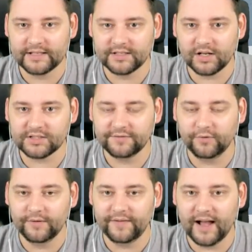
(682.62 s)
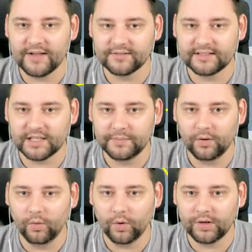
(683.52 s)
It's going to cost us forty thousand. It's going to be
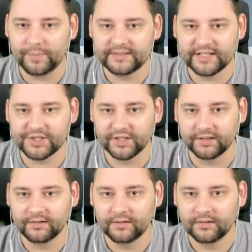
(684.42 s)
awkward positioning.